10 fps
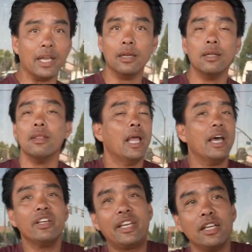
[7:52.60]
it.
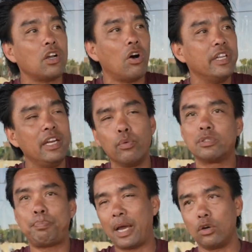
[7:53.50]
And the kids, all they did was
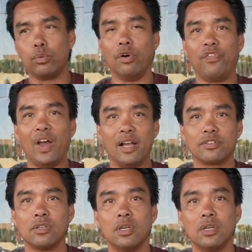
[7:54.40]
pedal real fast.